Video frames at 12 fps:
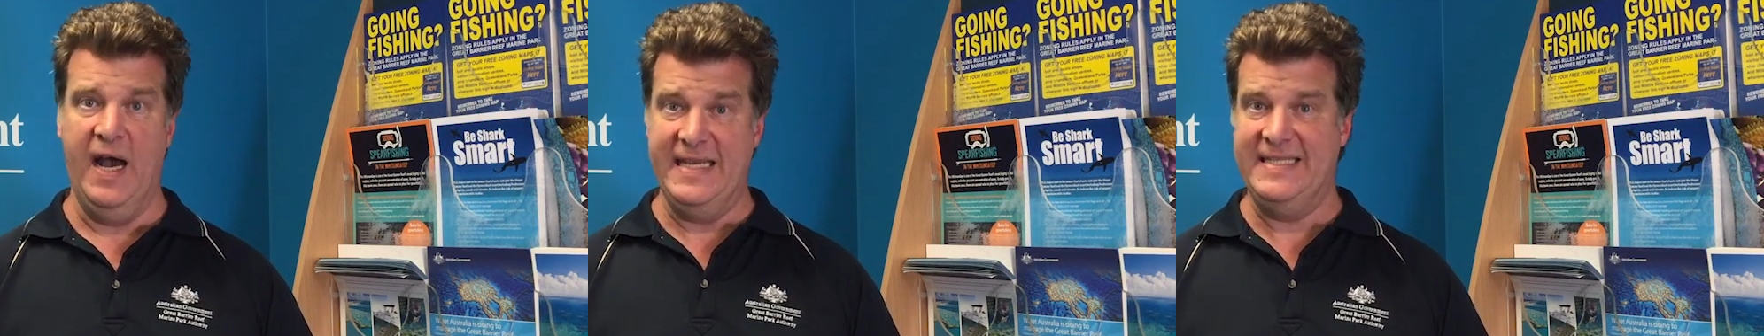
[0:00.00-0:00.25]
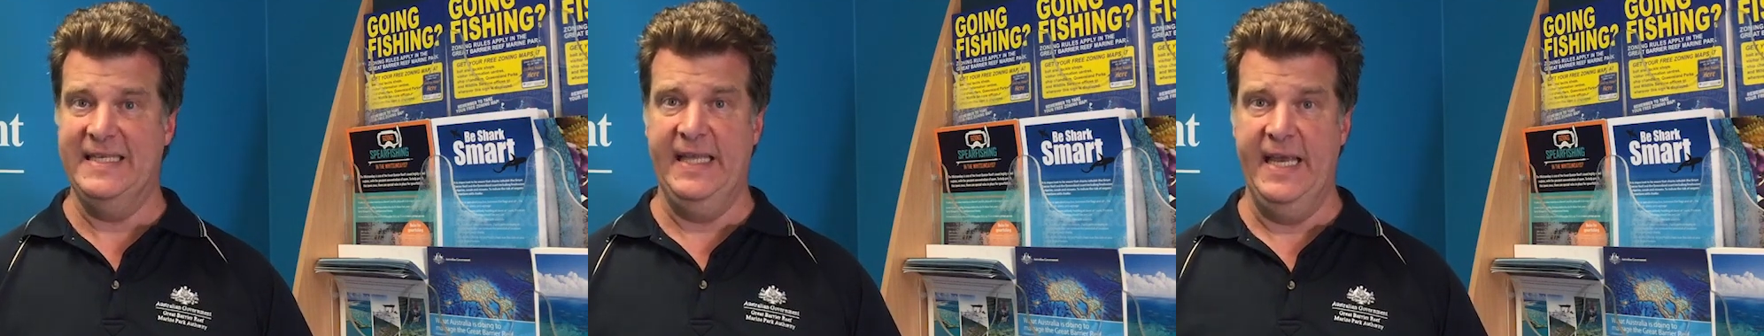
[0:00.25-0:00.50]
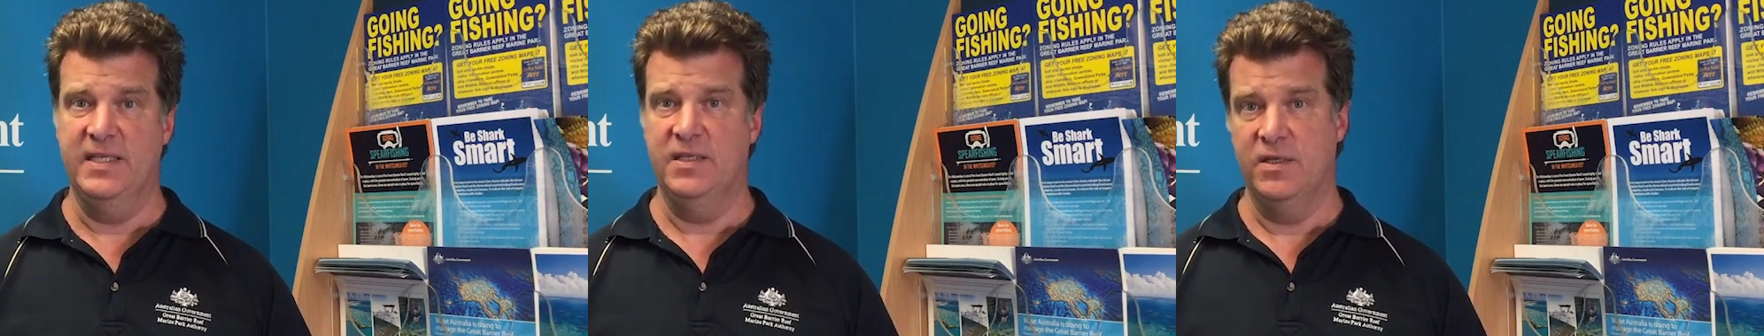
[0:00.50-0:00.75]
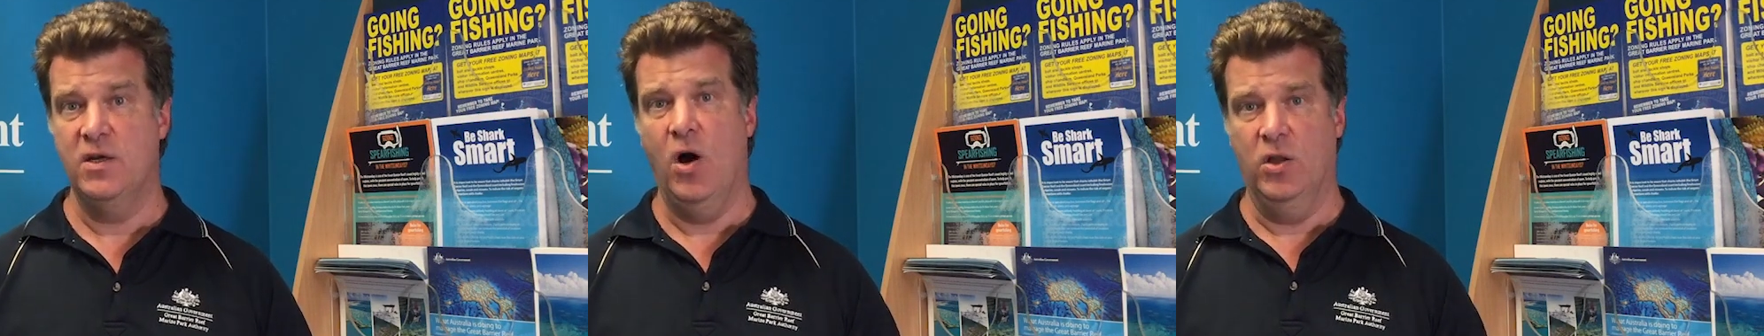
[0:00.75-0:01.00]

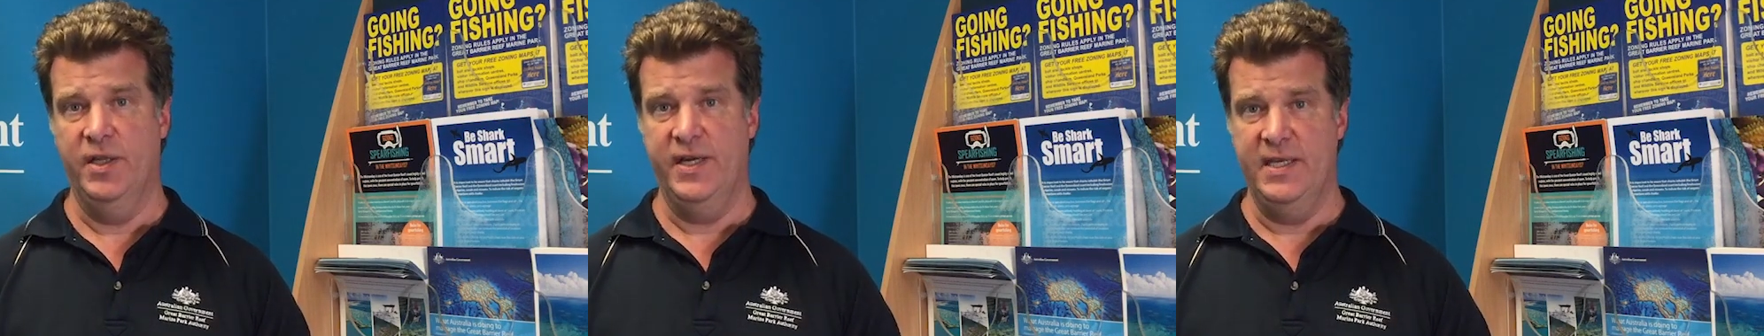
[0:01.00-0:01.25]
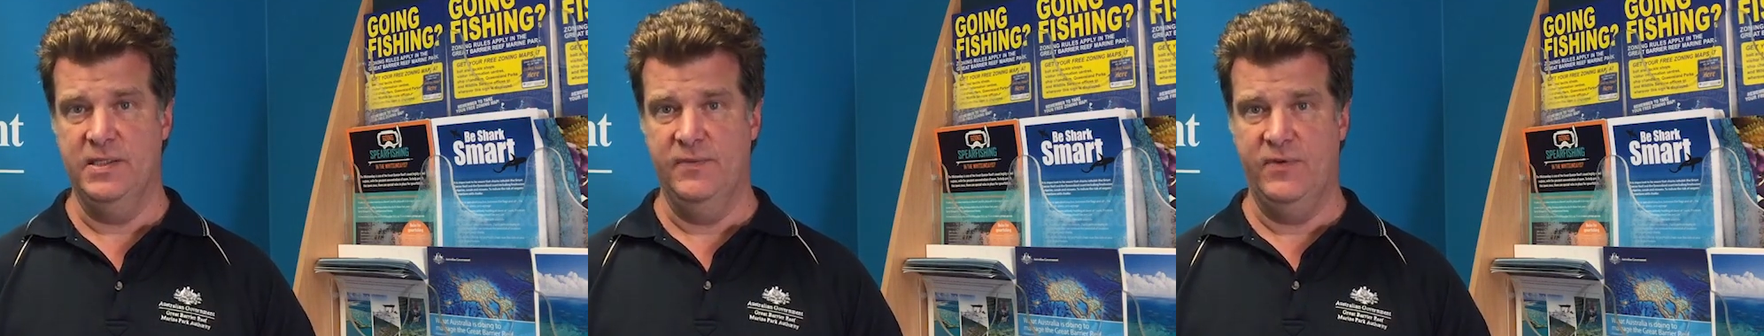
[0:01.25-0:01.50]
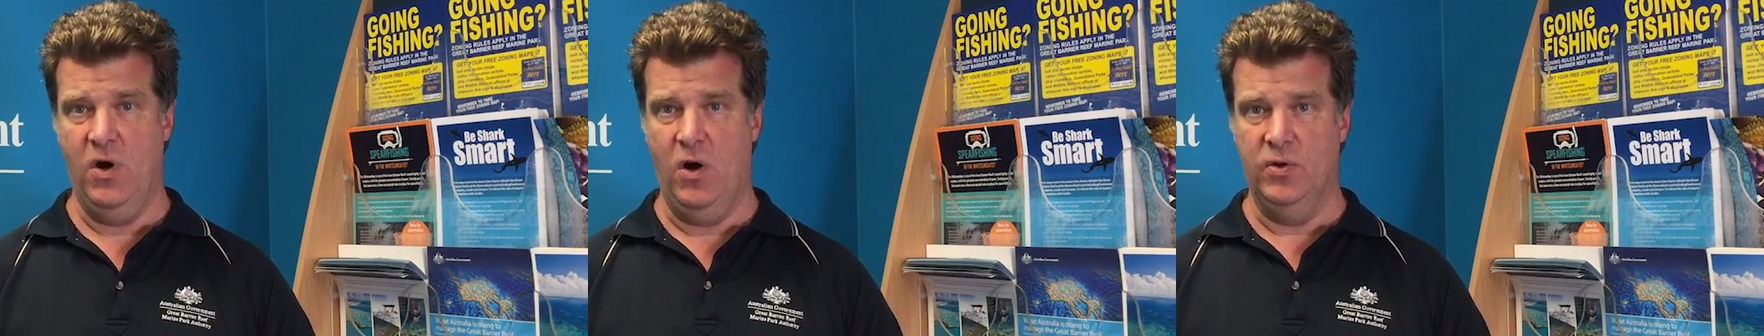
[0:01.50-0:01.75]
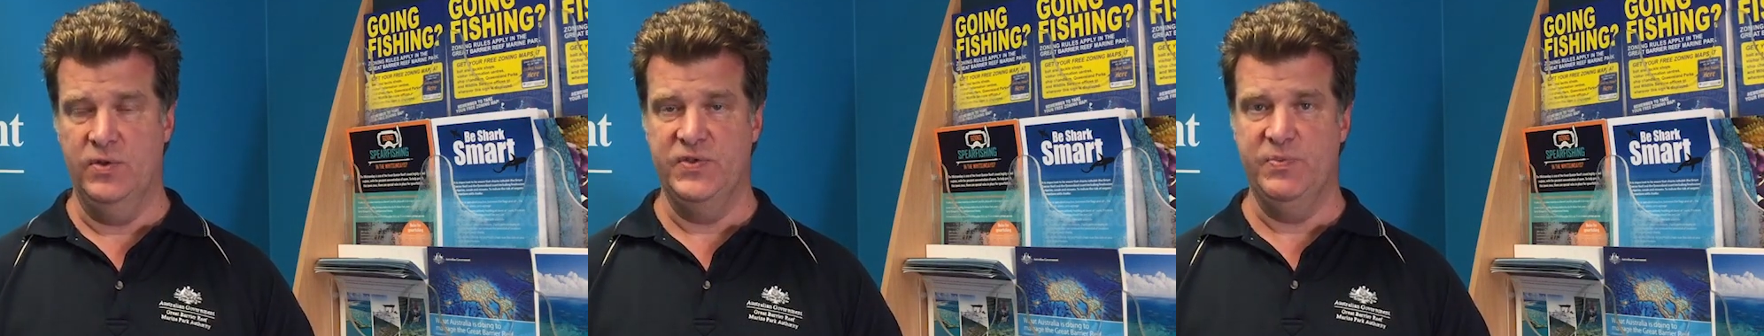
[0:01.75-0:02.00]
isolated colonies of
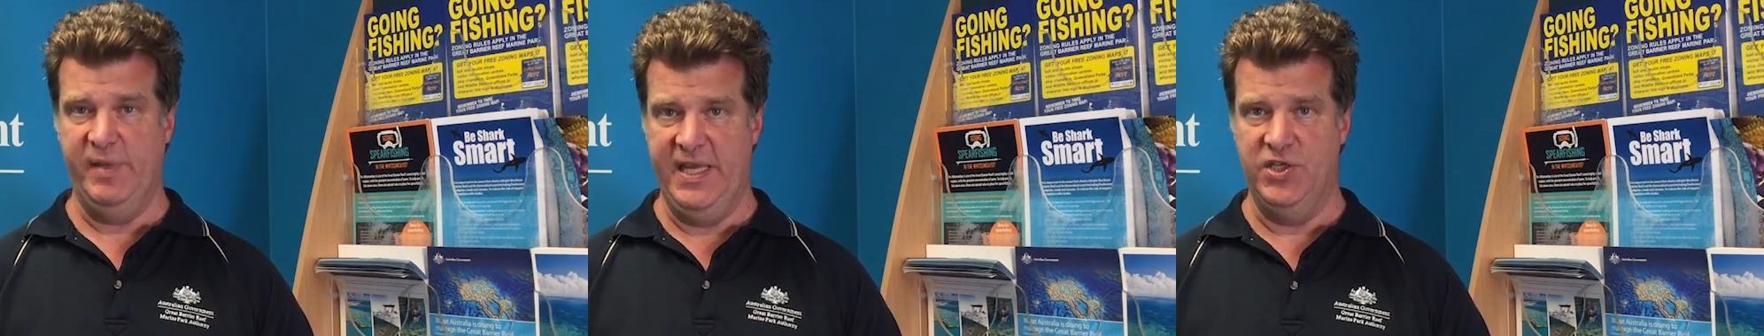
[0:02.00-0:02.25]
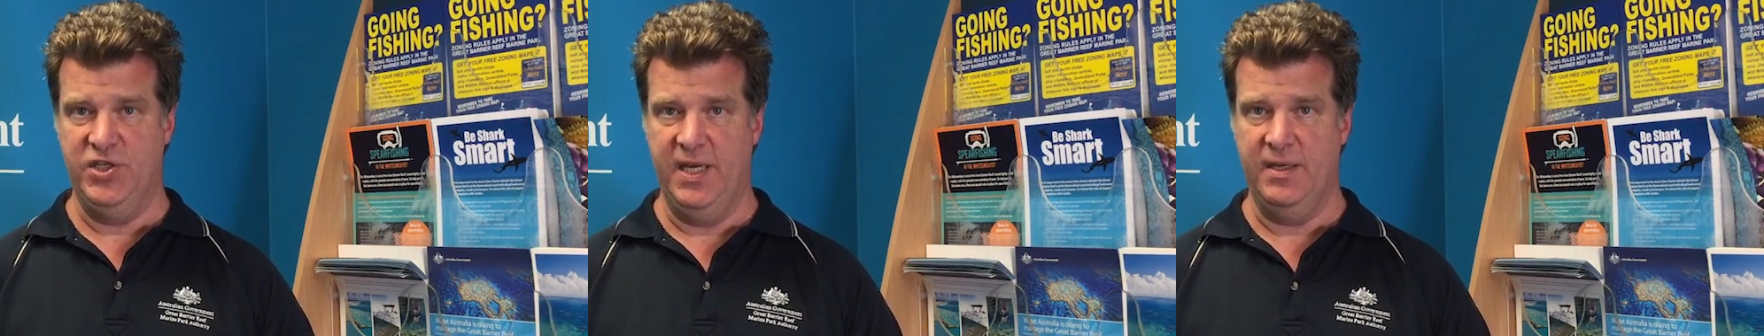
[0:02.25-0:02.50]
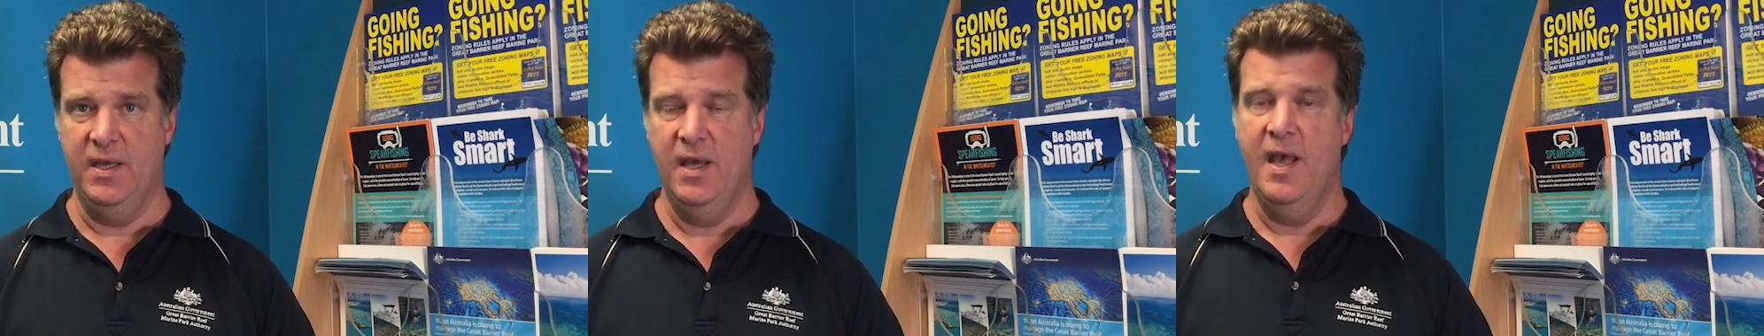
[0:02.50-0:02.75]
corals bleaching,